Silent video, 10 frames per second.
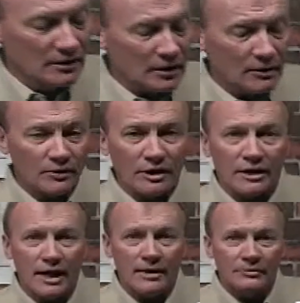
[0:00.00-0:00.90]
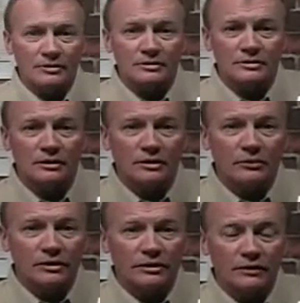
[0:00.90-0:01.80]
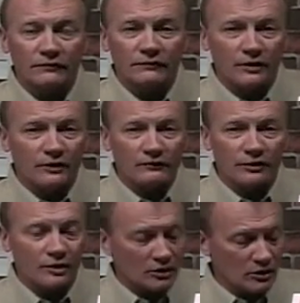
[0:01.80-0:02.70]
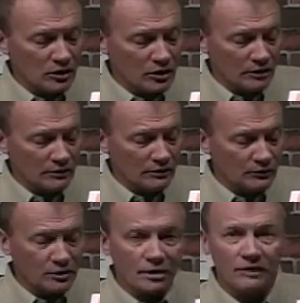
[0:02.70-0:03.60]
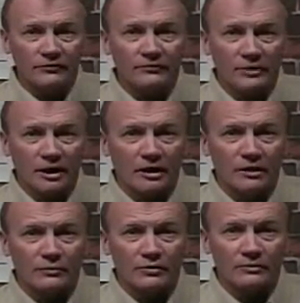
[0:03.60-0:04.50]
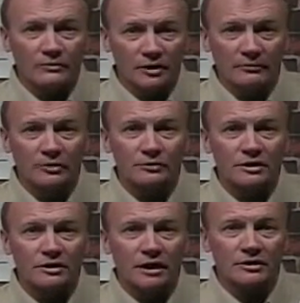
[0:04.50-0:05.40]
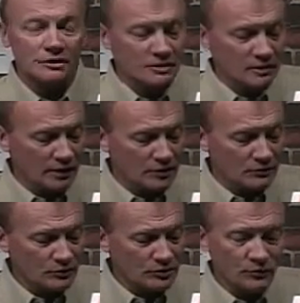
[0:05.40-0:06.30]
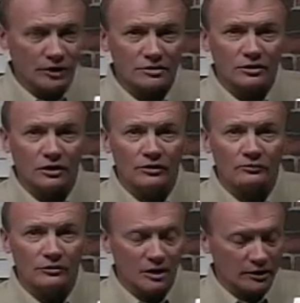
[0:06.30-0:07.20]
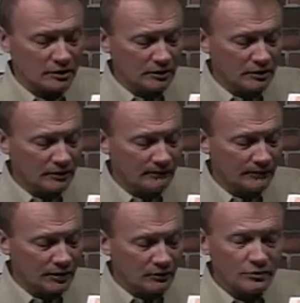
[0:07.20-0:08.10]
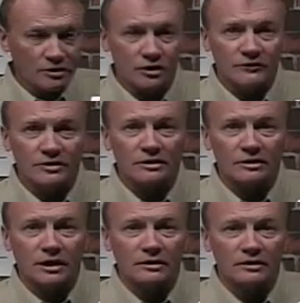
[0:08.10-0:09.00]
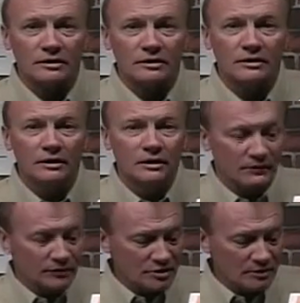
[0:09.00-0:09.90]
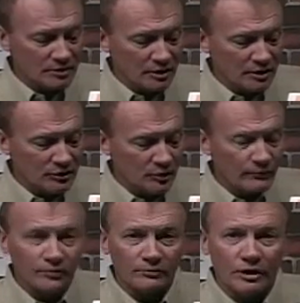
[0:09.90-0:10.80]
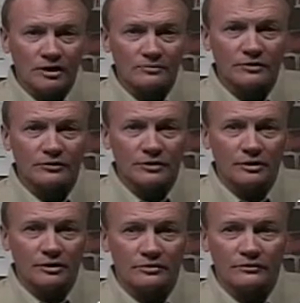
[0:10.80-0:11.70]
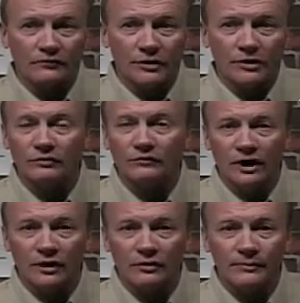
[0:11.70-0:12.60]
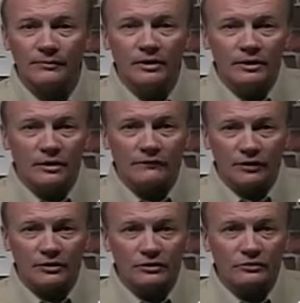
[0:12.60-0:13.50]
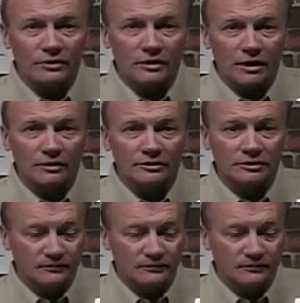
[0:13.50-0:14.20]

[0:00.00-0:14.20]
And when that happens, we can get very, very long relief of pain with minimal resection, and that's why it's called a resurfacing technique. This has been done in Europe for approximately 30 years with very good follow-up and very good results.